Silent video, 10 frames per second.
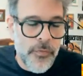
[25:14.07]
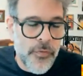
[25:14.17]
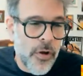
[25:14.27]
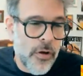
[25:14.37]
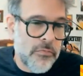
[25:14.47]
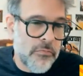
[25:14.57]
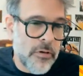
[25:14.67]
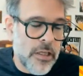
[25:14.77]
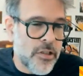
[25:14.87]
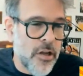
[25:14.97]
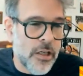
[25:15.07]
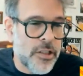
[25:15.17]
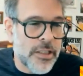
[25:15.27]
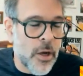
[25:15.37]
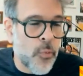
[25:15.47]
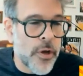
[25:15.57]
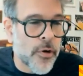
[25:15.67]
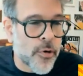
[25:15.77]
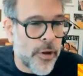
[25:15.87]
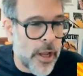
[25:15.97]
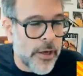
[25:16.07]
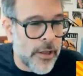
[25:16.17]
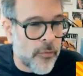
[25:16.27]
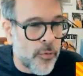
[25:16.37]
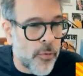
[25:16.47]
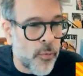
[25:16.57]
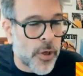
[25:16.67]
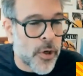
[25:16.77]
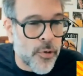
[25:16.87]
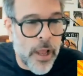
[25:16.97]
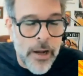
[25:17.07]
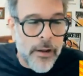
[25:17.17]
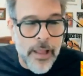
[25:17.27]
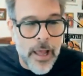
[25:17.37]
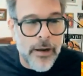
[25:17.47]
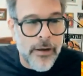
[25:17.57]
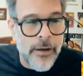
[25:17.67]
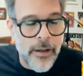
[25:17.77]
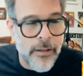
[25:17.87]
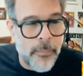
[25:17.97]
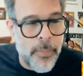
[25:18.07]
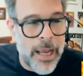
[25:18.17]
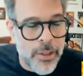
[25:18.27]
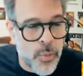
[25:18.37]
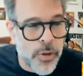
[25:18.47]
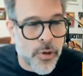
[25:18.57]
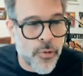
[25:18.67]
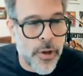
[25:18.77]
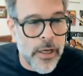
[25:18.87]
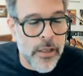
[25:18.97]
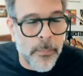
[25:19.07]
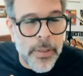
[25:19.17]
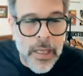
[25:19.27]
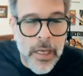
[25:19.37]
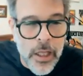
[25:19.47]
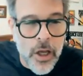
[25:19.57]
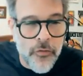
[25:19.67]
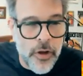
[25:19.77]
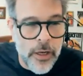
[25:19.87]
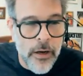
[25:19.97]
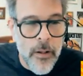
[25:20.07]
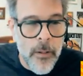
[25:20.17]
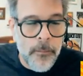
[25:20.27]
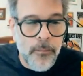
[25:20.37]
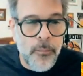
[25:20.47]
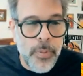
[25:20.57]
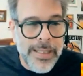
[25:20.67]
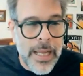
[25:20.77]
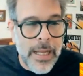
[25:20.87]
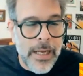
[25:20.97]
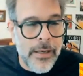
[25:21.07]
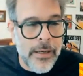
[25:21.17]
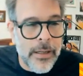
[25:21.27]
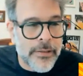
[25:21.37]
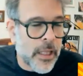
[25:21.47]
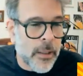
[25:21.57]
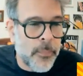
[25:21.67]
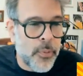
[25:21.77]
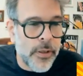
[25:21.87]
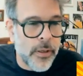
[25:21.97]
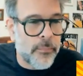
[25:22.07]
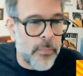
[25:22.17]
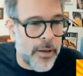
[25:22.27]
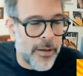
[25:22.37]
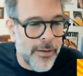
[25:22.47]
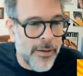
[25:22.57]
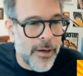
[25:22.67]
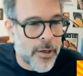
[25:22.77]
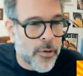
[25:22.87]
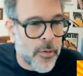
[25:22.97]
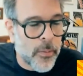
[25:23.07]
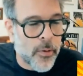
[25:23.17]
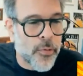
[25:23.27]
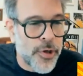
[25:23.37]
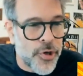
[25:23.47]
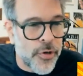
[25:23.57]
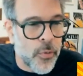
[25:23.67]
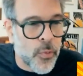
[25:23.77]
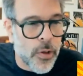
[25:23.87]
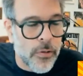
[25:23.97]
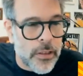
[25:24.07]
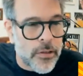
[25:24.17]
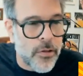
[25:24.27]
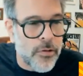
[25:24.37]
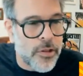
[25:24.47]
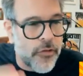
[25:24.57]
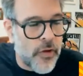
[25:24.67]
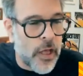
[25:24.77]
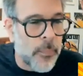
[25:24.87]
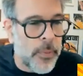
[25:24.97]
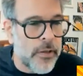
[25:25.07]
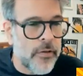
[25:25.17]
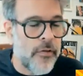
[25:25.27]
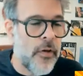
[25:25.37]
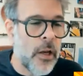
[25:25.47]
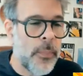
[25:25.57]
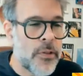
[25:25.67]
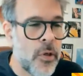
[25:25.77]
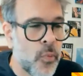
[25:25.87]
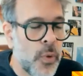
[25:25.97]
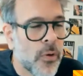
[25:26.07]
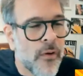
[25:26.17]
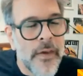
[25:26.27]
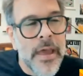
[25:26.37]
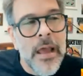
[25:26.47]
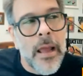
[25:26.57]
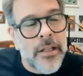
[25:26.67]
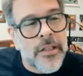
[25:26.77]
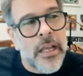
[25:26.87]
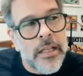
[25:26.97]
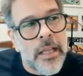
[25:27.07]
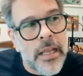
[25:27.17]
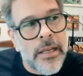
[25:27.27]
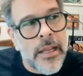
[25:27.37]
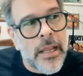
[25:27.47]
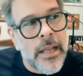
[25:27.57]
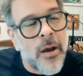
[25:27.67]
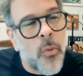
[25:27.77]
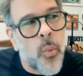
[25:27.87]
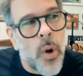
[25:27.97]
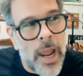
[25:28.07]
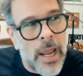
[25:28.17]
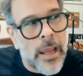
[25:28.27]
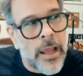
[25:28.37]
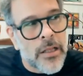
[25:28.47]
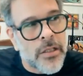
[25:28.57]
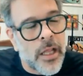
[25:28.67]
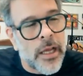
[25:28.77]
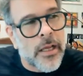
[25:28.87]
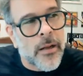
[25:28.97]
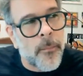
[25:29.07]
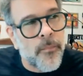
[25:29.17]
so it's not just that we created that in the past. We're creating the beginning of it, but then it's like putting a creature in the world that is going to develop its own will. It's in a way, it's like